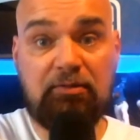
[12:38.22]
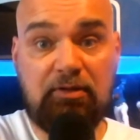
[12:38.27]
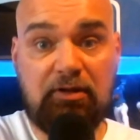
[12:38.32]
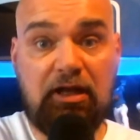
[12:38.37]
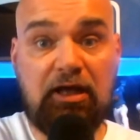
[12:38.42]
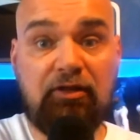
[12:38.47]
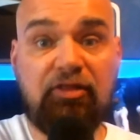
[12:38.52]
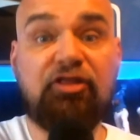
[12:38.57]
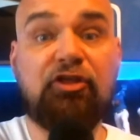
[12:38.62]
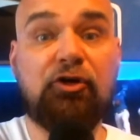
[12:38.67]

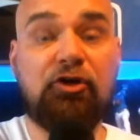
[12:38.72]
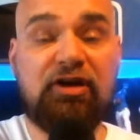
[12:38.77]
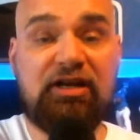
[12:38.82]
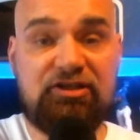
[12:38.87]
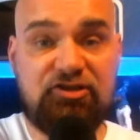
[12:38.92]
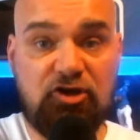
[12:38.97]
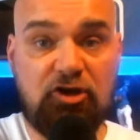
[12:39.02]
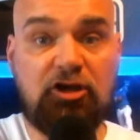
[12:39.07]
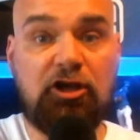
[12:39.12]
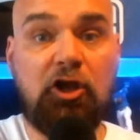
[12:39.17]
30
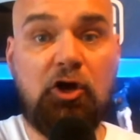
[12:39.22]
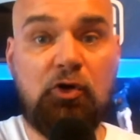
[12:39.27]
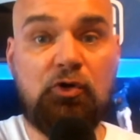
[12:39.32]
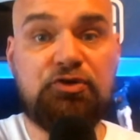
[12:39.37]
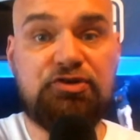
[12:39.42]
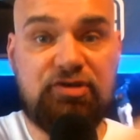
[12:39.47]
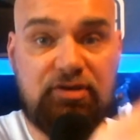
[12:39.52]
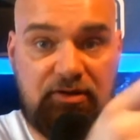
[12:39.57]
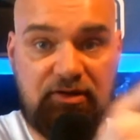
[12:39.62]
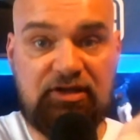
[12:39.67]
to
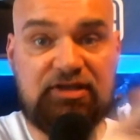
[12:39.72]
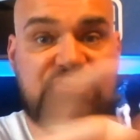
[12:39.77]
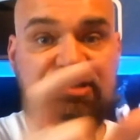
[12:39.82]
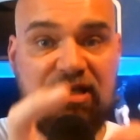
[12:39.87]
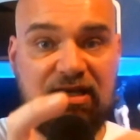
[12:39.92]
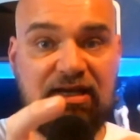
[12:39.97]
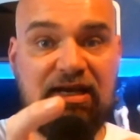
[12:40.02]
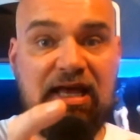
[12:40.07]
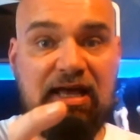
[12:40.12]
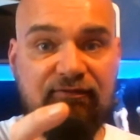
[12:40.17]
close the
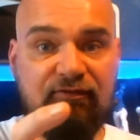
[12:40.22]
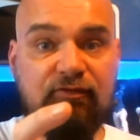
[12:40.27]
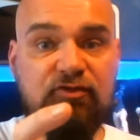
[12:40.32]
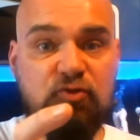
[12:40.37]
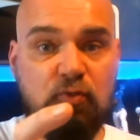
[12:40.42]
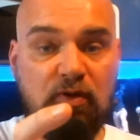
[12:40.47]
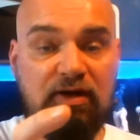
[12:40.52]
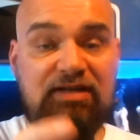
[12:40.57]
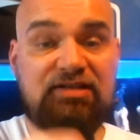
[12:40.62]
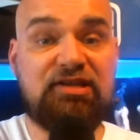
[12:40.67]
second half of
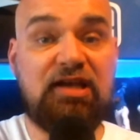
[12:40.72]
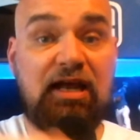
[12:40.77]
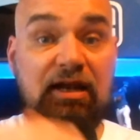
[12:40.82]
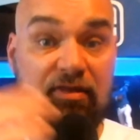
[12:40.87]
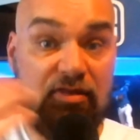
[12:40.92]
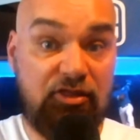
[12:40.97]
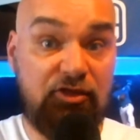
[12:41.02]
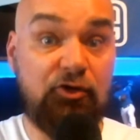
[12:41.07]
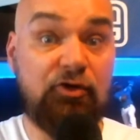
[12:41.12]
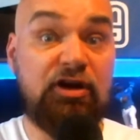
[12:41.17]
2010,
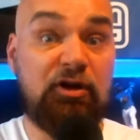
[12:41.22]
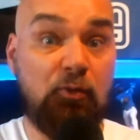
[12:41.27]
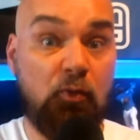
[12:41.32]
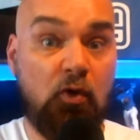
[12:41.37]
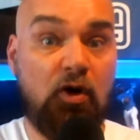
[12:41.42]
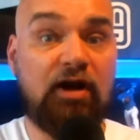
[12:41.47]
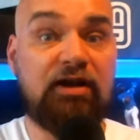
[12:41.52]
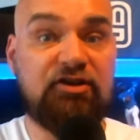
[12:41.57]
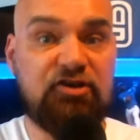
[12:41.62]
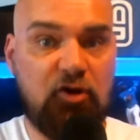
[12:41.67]

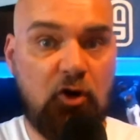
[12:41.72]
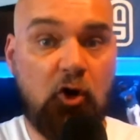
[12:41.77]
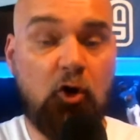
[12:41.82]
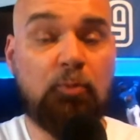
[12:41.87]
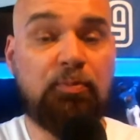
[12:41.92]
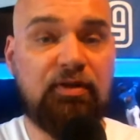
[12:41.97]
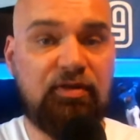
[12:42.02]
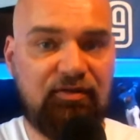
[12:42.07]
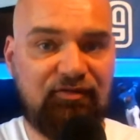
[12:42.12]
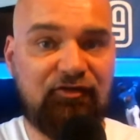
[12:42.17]
31 to
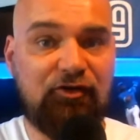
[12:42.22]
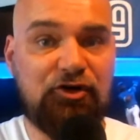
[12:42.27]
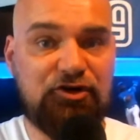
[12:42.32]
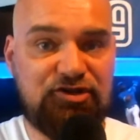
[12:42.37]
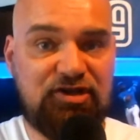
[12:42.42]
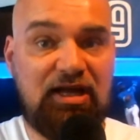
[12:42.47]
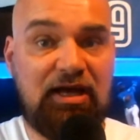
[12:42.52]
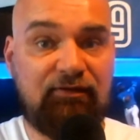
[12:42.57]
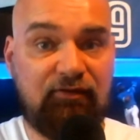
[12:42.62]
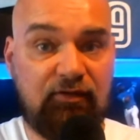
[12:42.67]
open the first
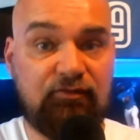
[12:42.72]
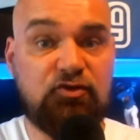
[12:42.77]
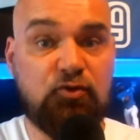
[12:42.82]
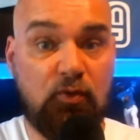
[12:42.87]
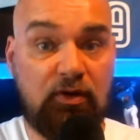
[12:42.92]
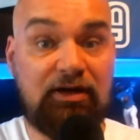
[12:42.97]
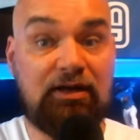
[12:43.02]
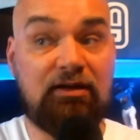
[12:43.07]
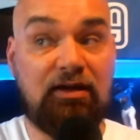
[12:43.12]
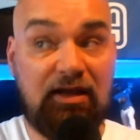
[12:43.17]
half of
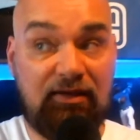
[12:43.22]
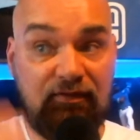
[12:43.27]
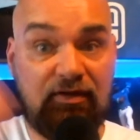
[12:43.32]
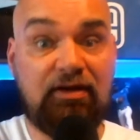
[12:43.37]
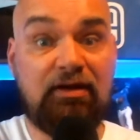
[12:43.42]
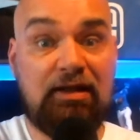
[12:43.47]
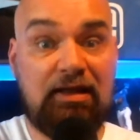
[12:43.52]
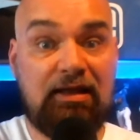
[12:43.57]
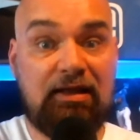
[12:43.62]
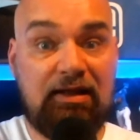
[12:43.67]
2011
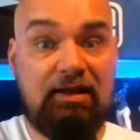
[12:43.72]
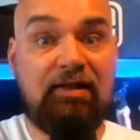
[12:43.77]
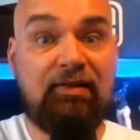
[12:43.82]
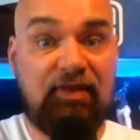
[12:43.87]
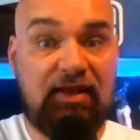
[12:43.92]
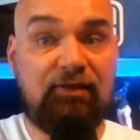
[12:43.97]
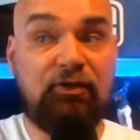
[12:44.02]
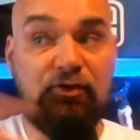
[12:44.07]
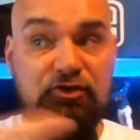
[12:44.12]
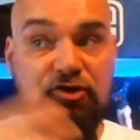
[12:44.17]

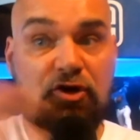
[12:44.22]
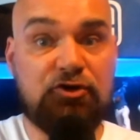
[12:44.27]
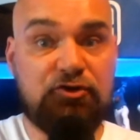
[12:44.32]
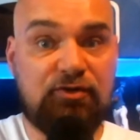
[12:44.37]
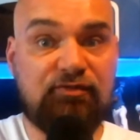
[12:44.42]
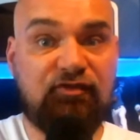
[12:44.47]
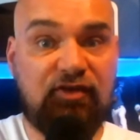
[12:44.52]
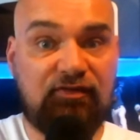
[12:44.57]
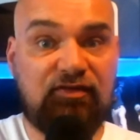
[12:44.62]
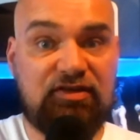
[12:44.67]
in those
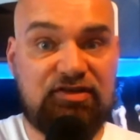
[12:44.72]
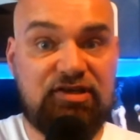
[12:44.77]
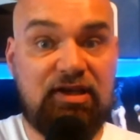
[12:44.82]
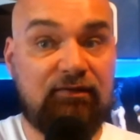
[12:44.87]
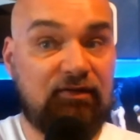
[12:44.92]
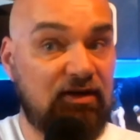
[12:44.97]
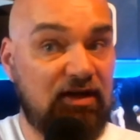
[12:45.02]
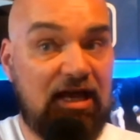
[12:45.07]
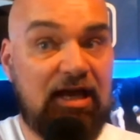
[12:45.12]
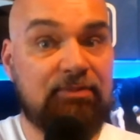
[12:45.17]
157
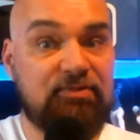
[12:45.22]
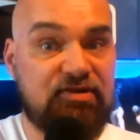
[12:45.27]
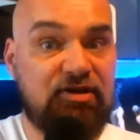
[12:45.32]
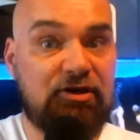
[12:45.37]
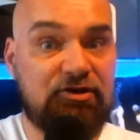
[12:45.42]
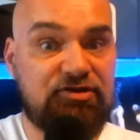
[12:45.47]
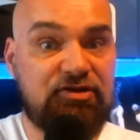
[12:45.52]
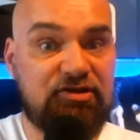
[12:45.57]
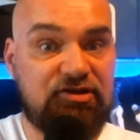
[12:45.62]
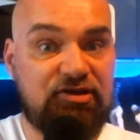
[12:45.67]
games.
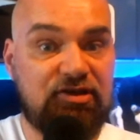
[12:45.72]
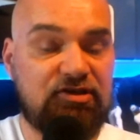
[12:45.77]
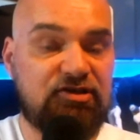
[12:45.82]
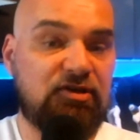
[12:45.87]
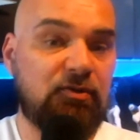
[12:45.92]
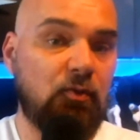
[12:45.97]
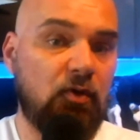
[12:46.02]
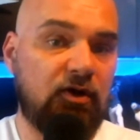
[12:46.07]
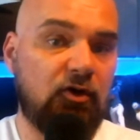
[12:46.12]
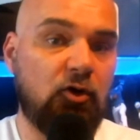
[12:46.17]
There's the
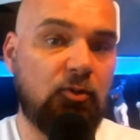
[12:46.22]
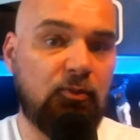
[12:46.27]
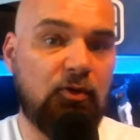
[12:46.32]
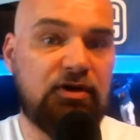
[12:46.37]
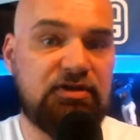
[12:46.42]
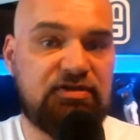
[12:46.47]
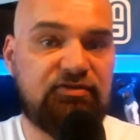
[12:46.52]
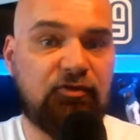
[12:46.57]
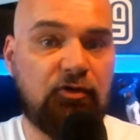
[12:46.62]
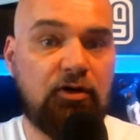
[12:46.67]
61 home
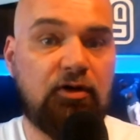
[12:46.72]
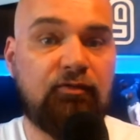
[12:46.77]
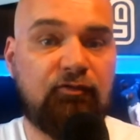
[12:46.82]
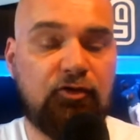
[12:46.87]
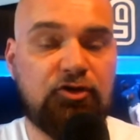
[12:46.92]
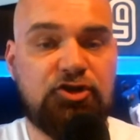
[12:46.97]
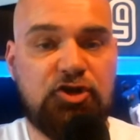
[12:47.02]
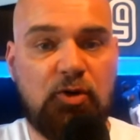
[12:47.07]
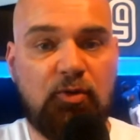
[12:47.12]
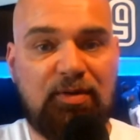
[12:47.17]
runs for
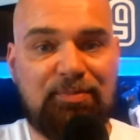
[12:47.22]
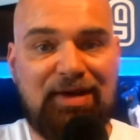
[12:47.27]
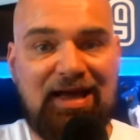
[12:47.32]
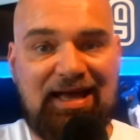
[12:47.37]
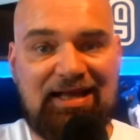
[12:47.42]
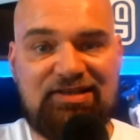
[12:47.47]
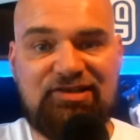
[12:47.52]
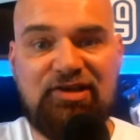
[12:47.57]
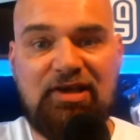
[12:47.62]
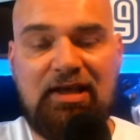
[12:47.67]
Joey
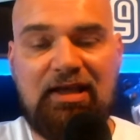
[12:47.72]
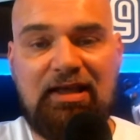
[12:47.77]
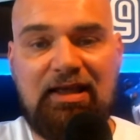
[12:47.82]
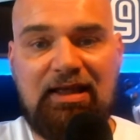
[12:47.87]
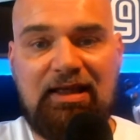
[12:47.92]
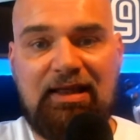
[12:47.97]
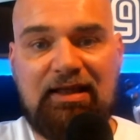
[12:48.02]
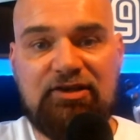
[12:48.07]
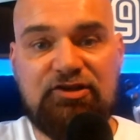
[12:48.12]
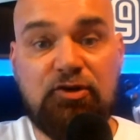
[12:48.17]
Bats.
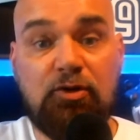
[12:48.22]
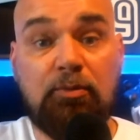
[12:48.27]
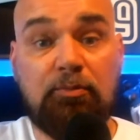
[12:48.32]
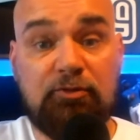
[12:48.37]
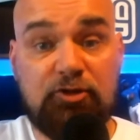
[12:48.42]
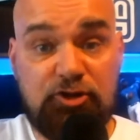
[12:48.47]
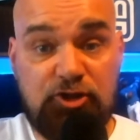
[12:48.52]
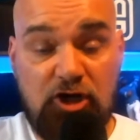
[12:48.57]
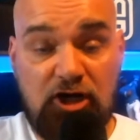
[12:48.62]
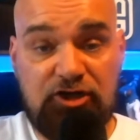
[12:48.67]
So
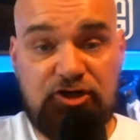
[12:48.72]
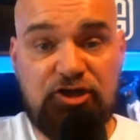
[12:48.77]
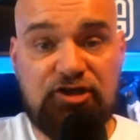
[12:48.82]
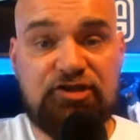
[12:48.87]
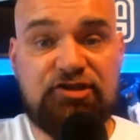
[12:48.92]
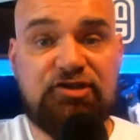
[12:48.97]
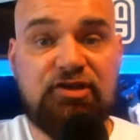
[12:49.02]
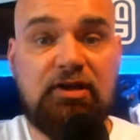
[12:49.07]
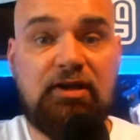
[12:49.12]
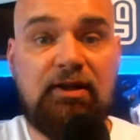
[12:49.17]
Judge